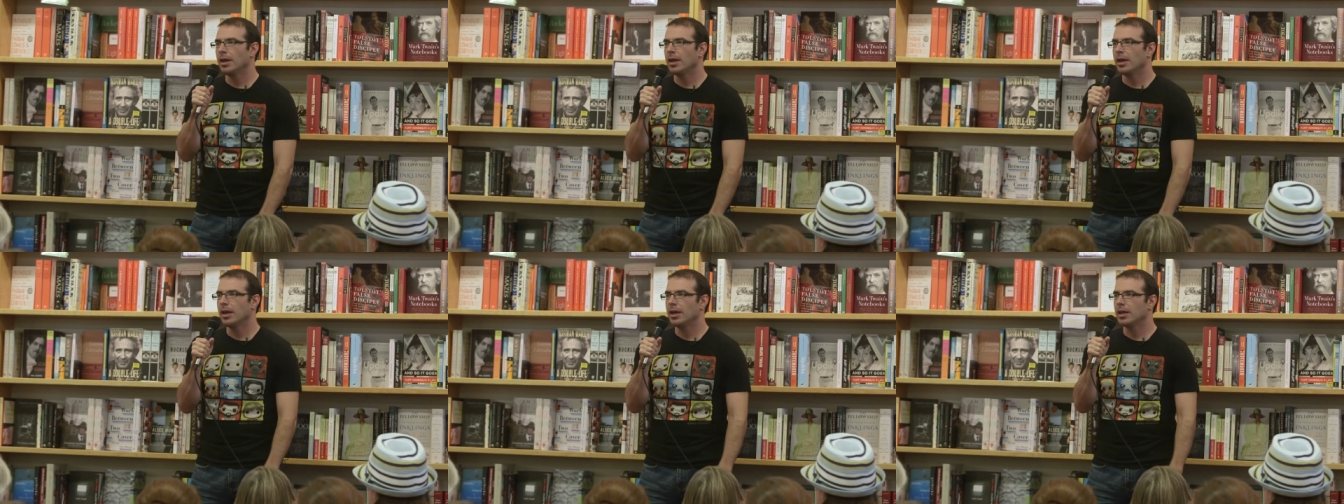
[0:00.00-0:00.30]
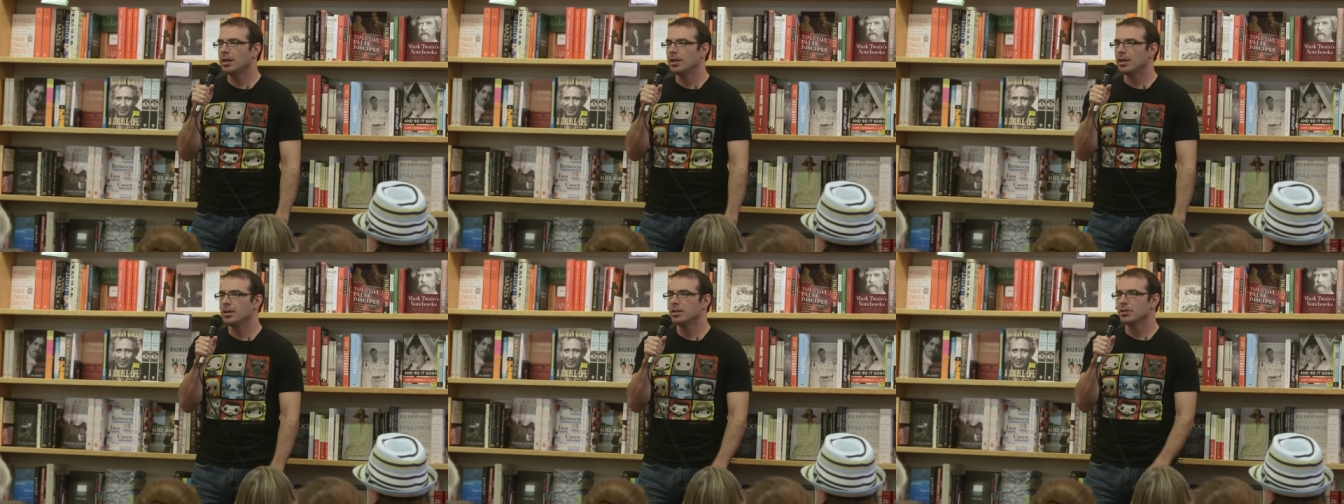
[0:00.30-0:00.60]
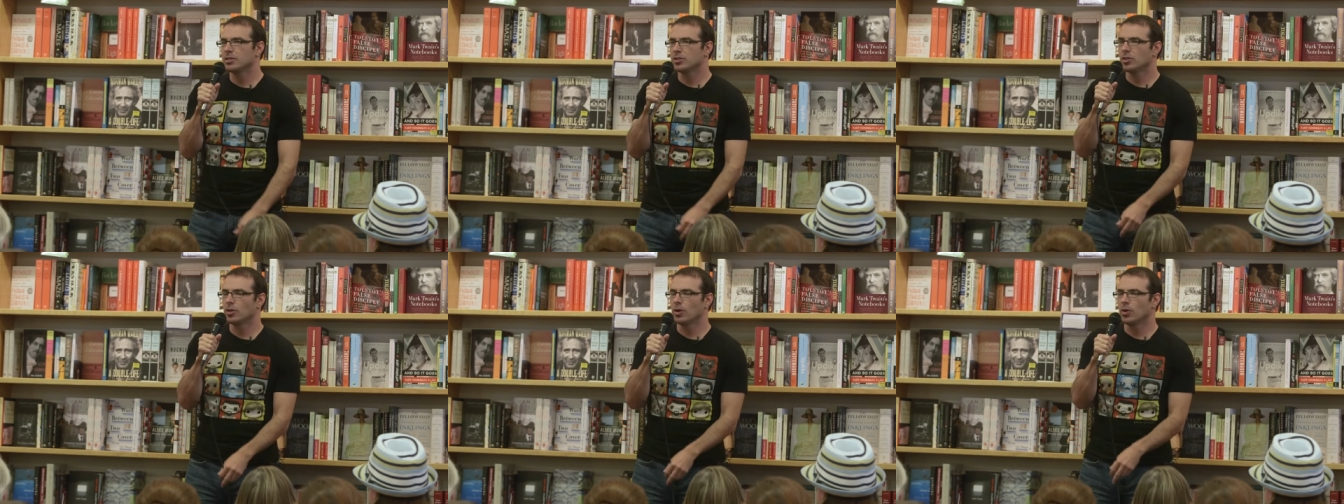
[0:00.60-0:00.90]

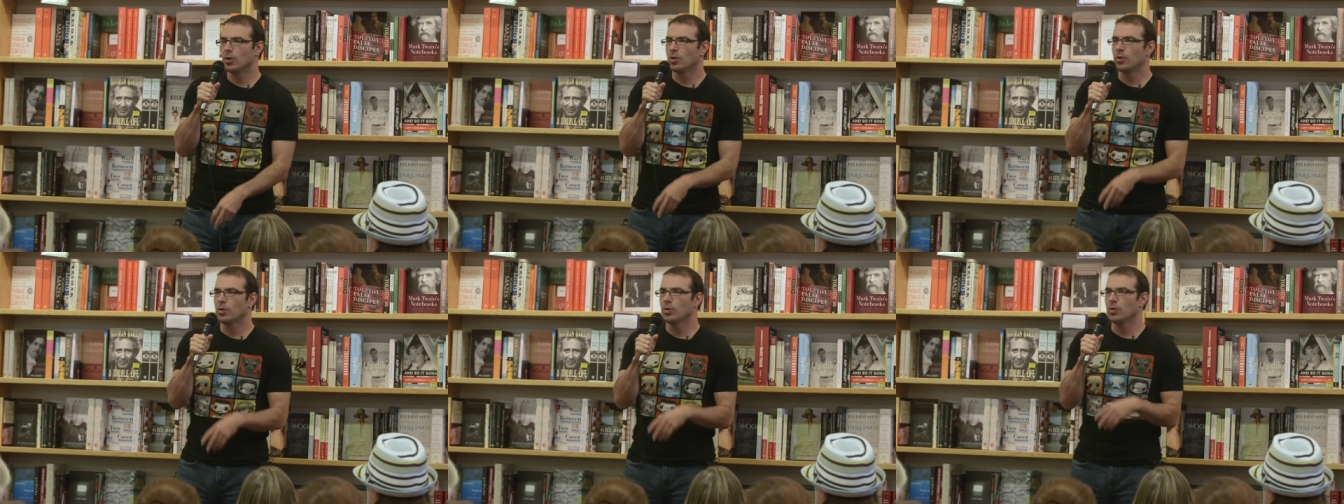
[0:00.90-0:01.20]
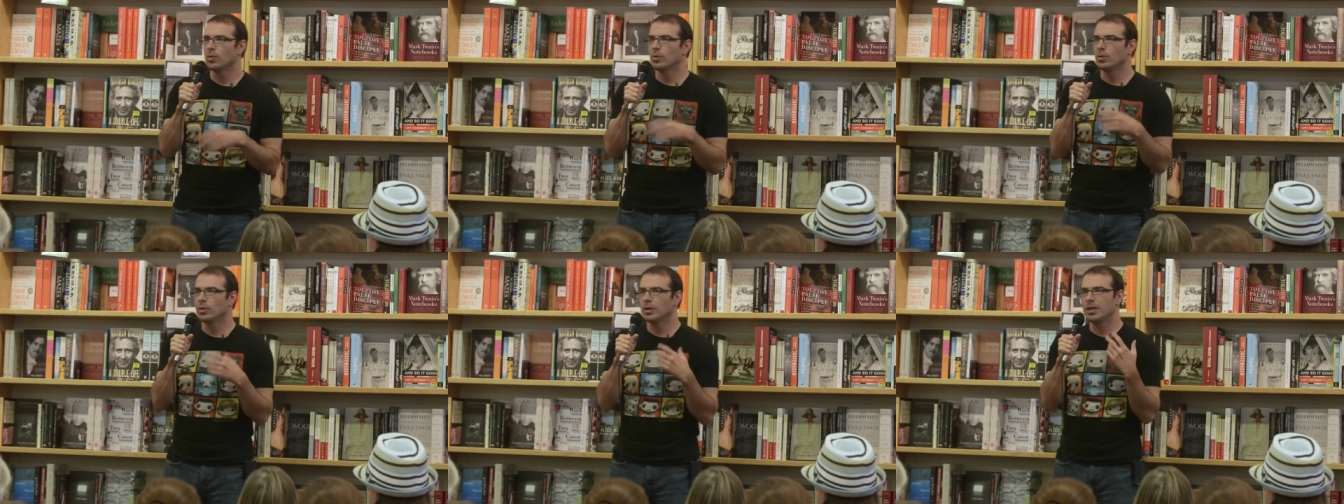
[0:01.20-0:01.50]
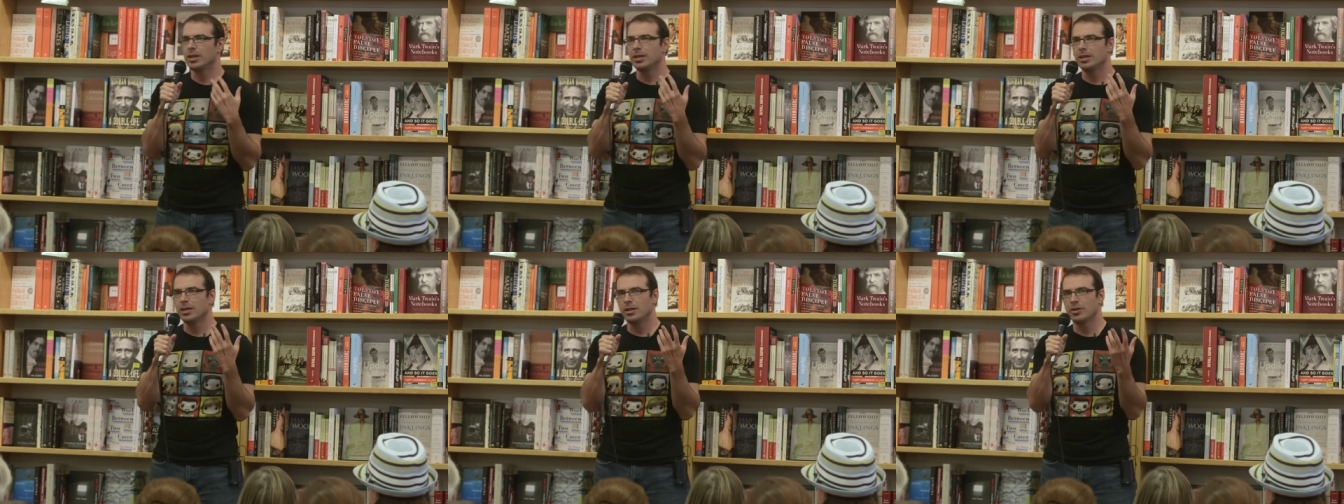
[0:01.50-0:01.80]
And so,
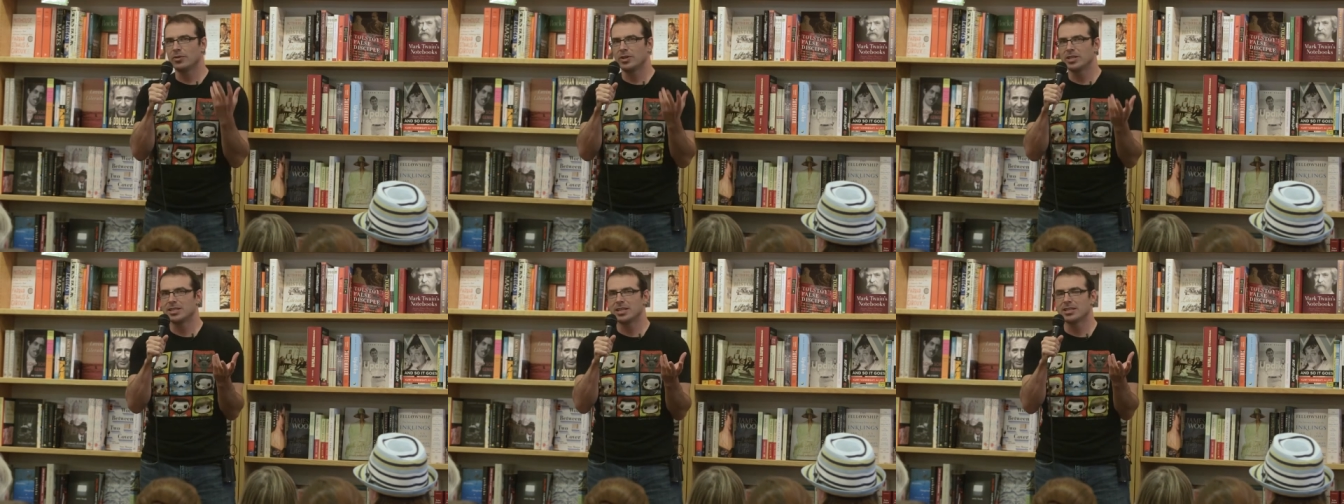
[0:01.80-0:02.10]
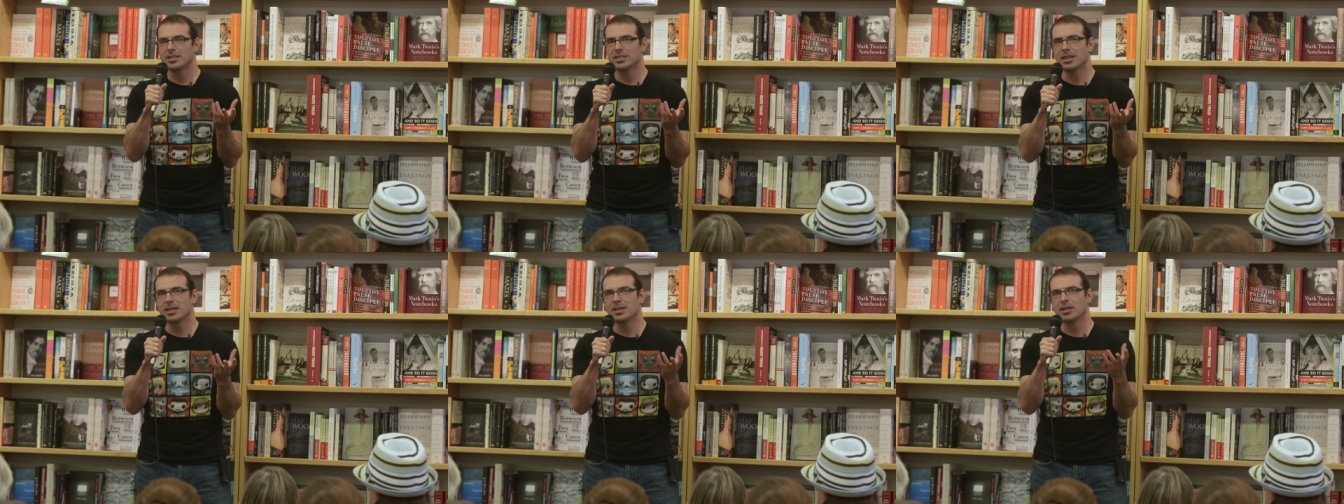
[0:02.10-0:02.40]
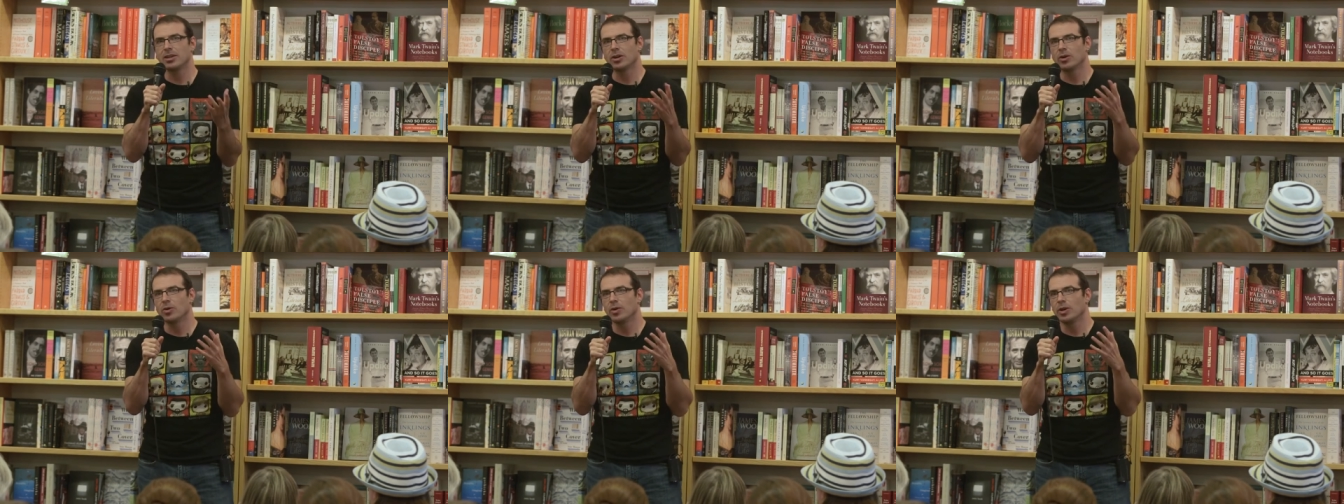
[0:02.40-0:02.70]
you know, he says, like,
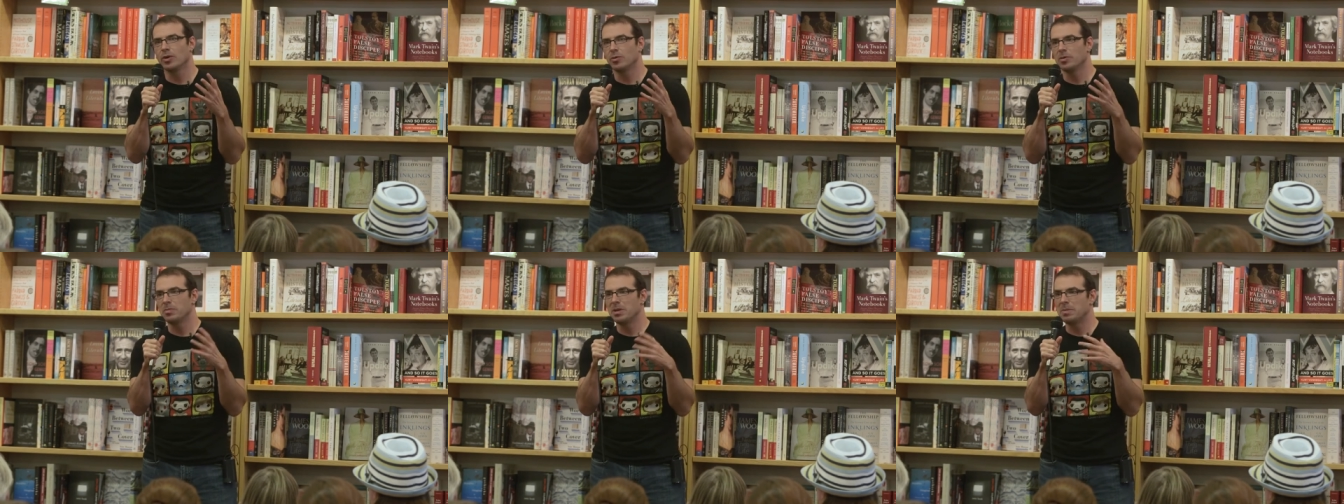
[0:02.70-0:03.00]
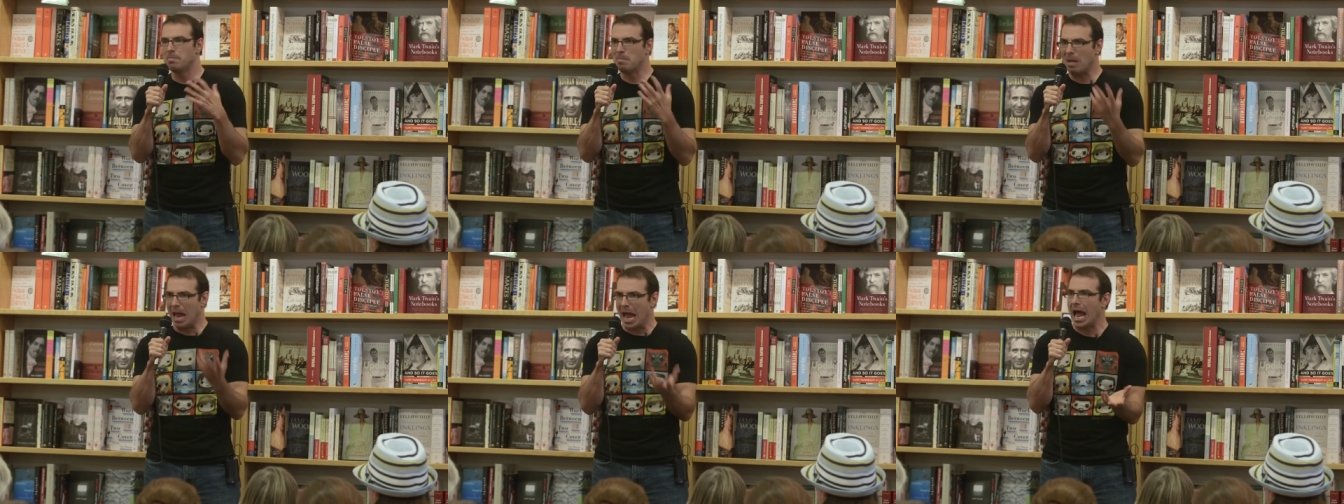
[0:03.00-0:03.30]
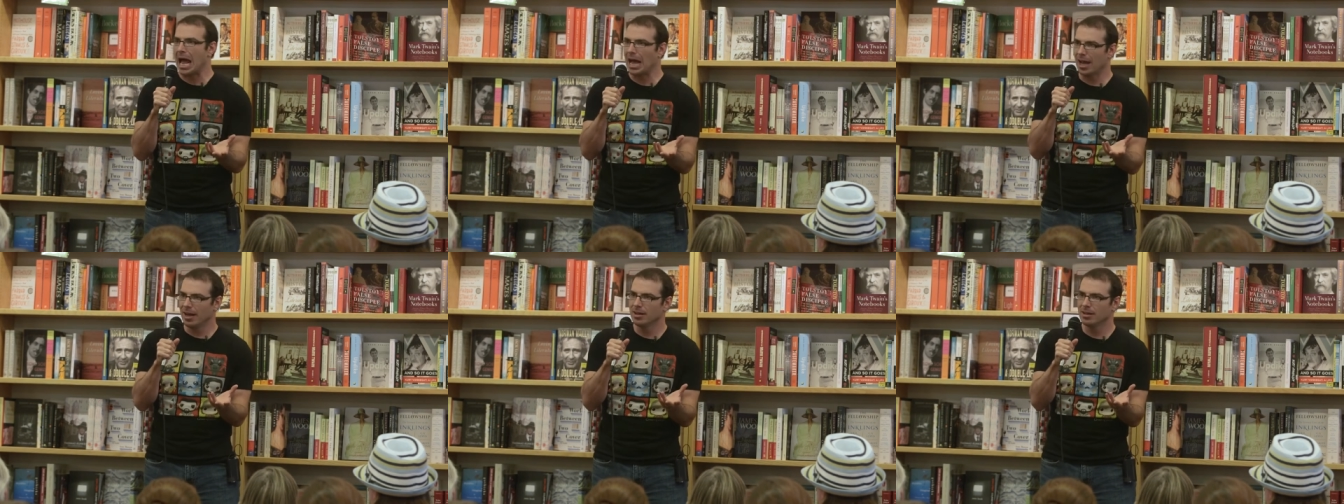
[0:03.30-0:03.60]
you know, it would be
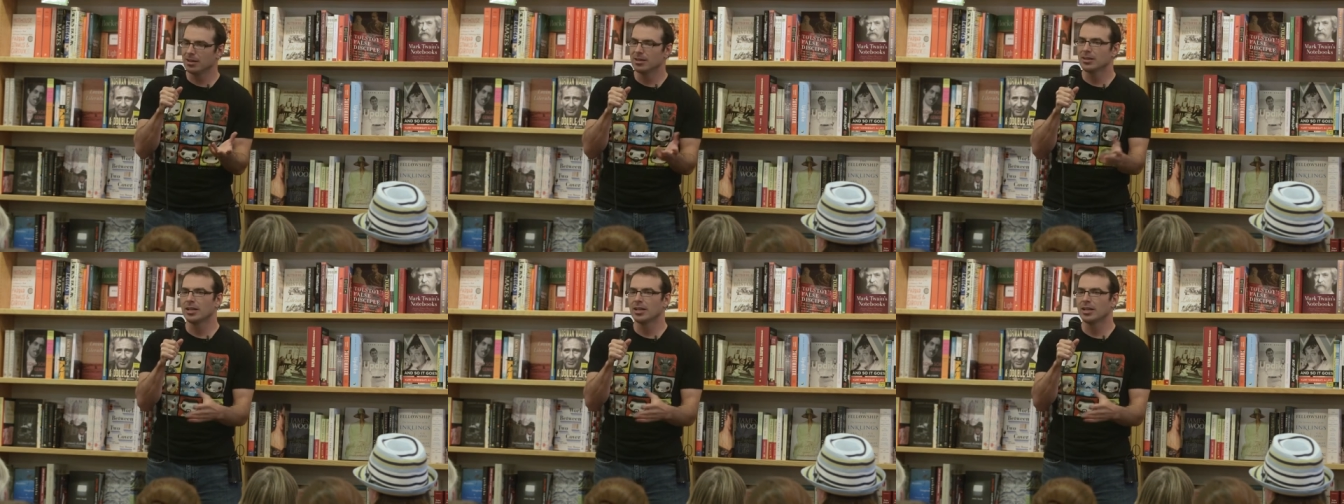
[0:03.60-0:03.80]
bad.